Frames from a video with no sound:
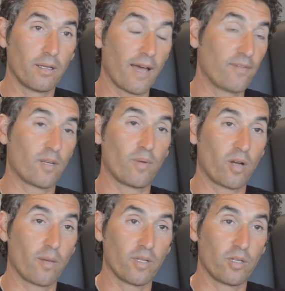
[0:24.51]
to have
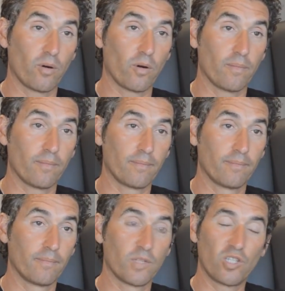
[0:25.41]
someone come into your home.
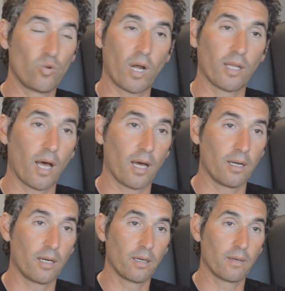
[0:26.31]
Just do it online.